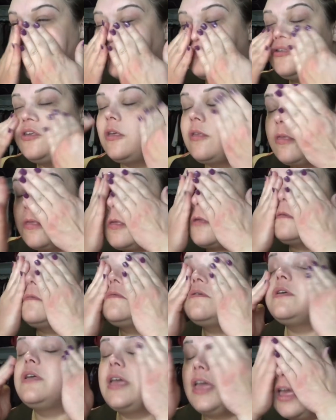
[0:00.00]
It just
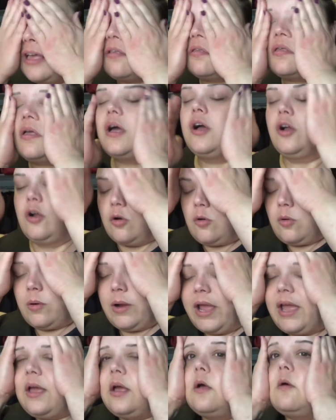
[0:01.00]
is a
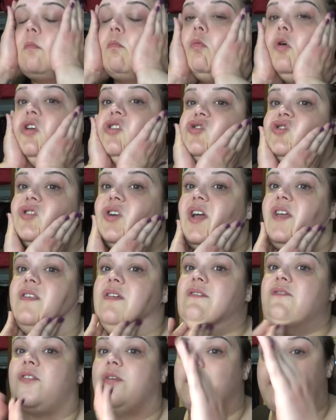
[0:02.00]
great
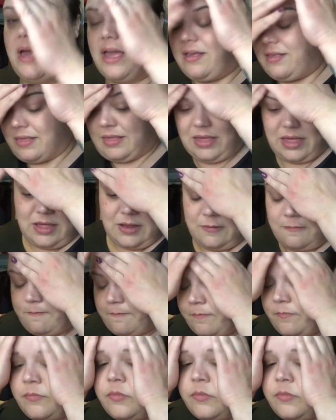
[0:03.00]
moisturizer for my skin.